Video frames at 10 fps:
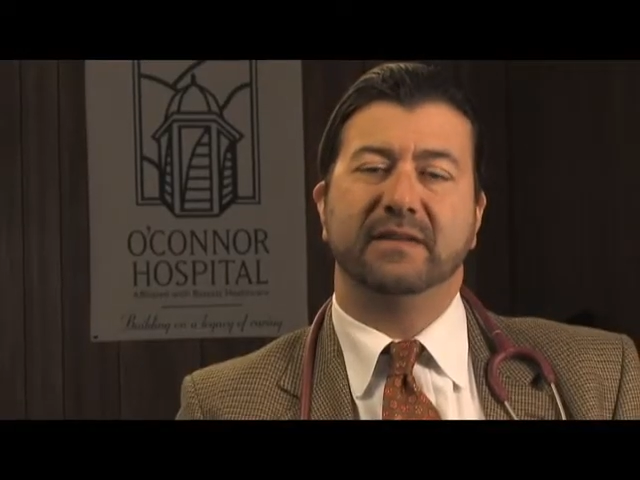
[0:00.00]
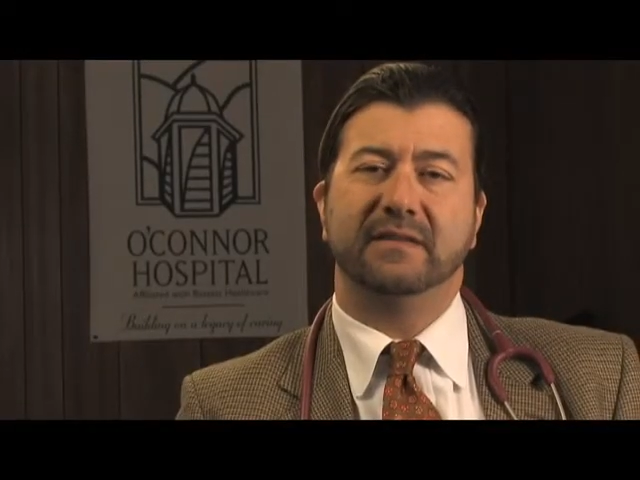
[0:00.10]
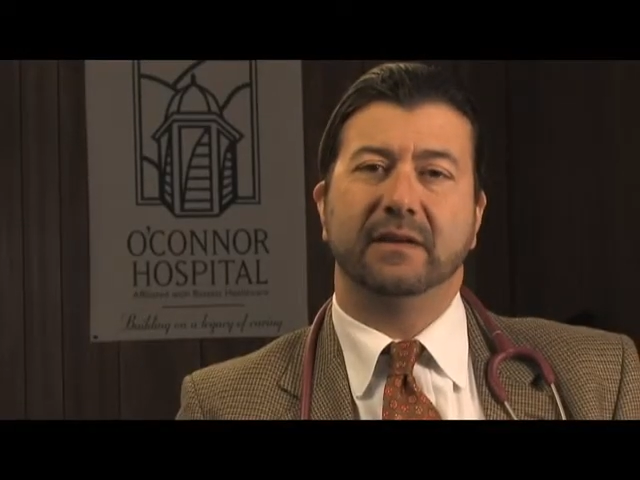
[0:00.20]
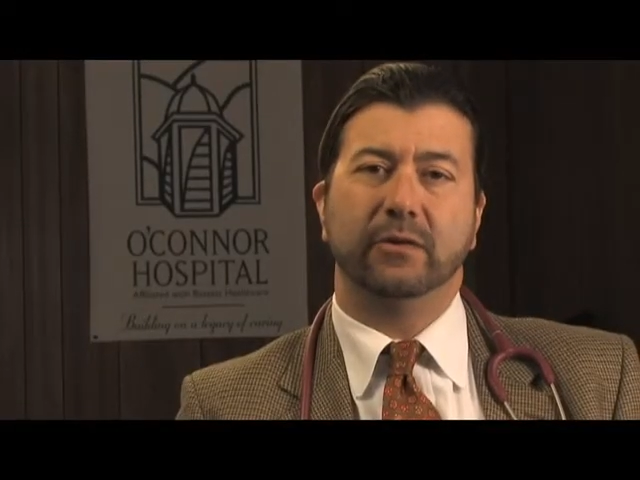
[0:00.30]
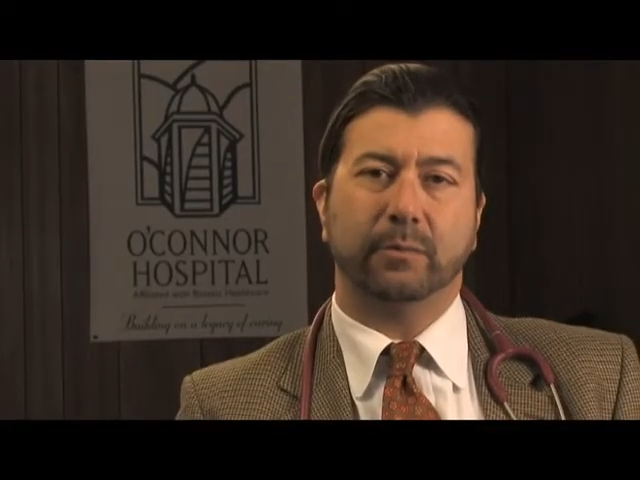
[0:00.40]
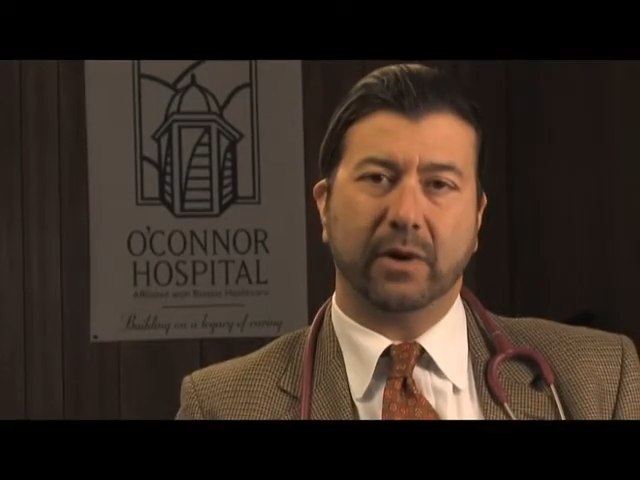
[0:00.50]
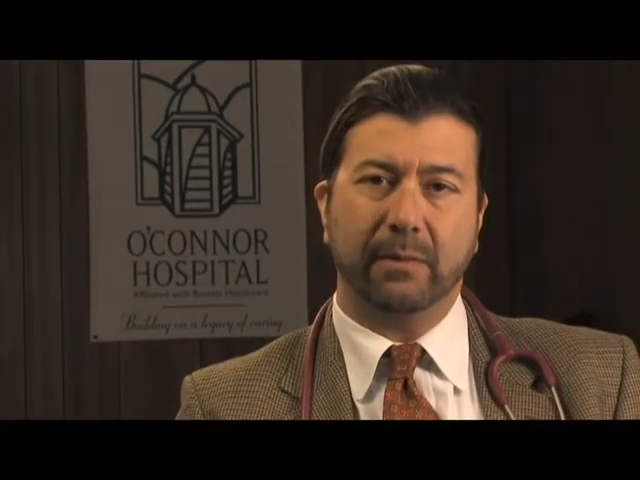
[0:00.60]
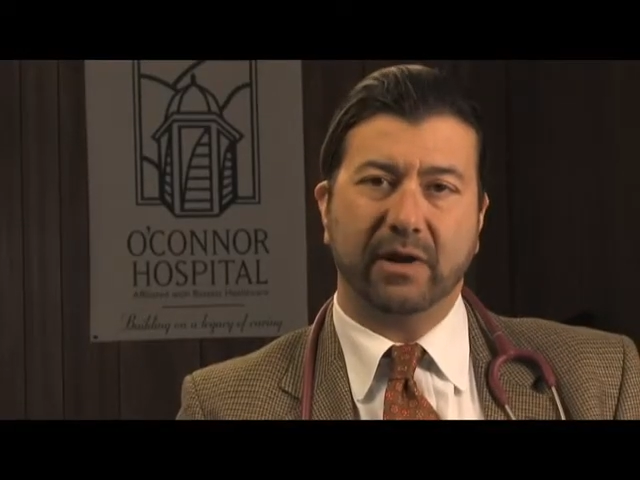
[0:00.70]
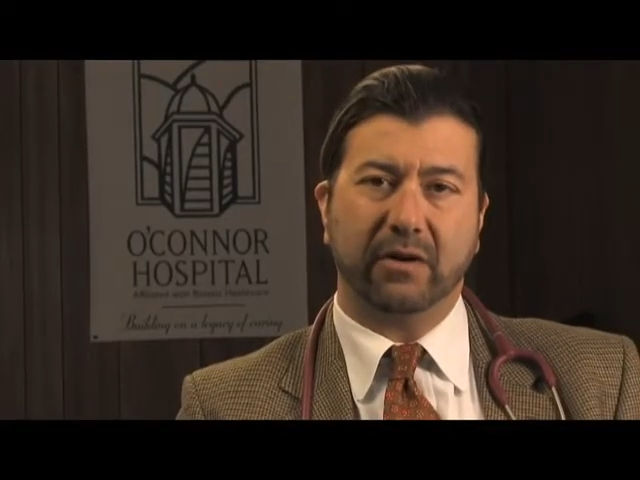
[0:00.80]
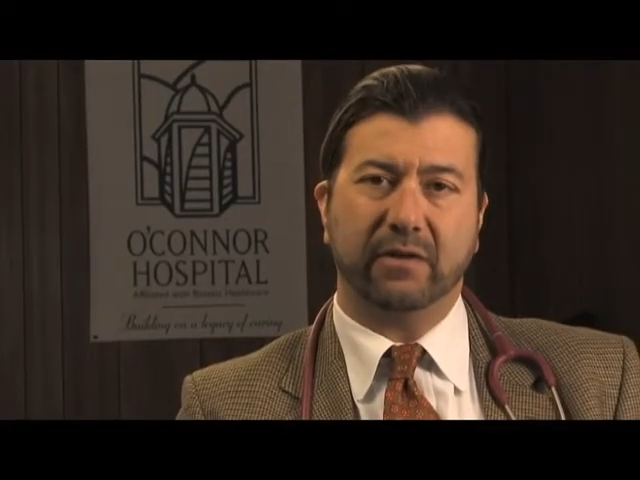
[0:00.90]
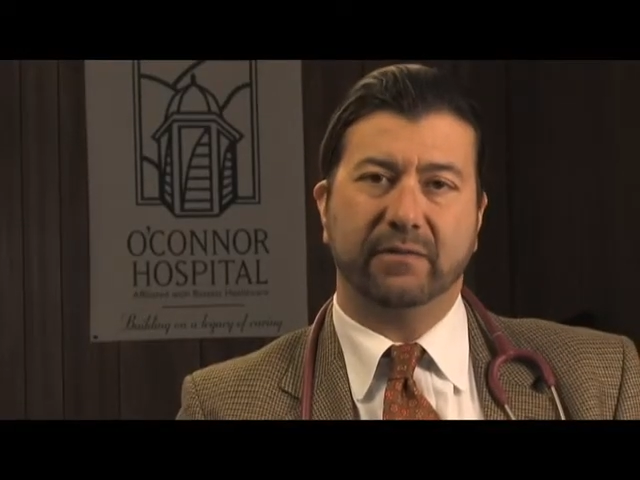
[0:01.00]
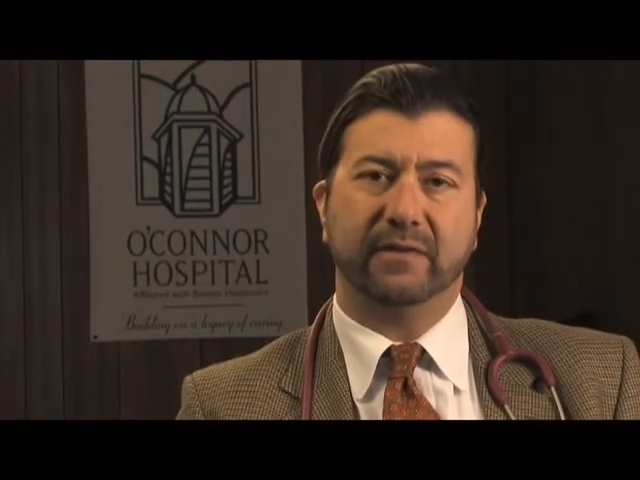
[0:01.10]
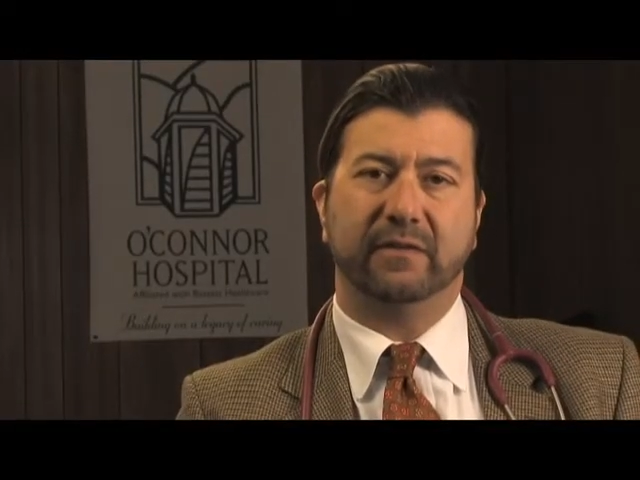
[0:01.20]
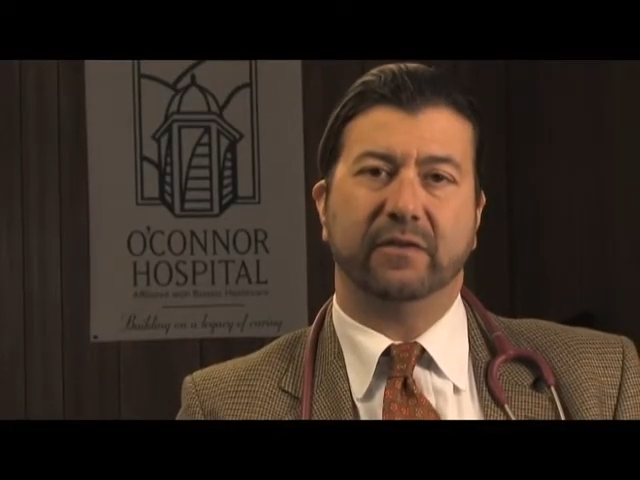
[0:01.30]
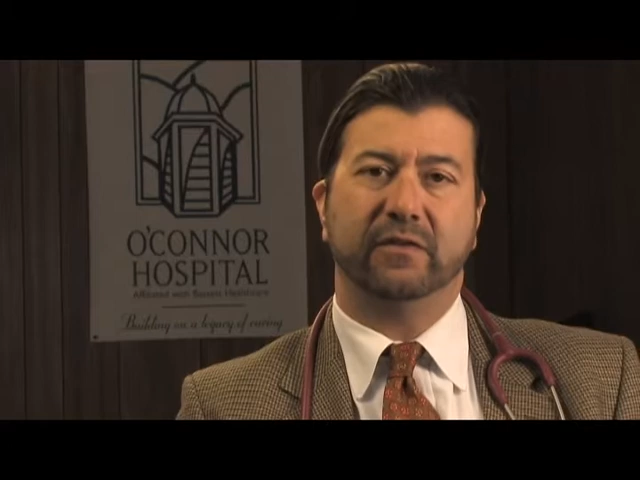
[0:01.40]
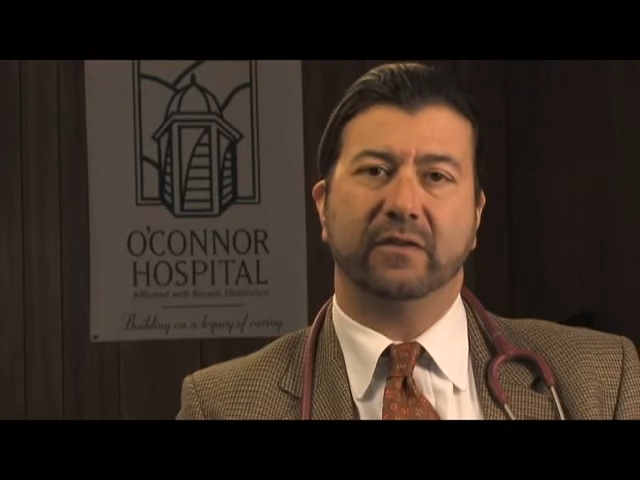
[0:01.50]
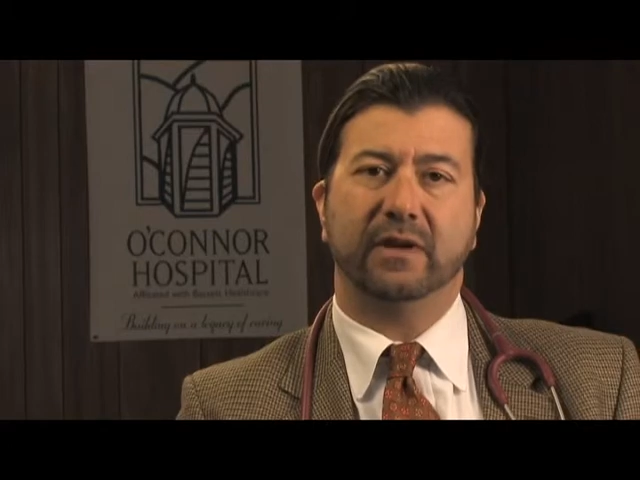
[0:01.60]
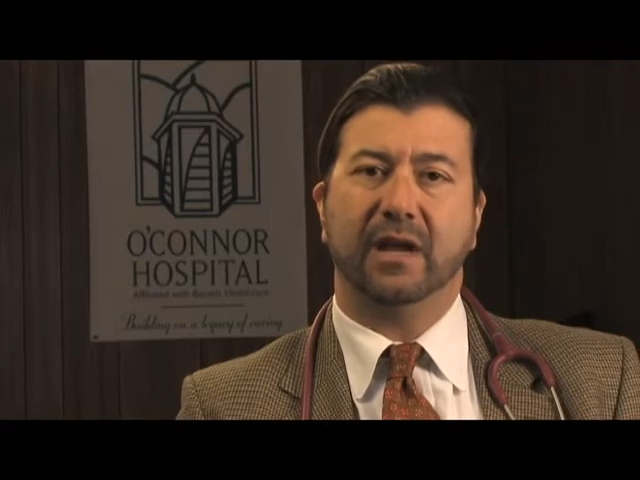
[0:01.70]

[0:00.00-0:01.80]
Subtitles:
seeing your primary care physician,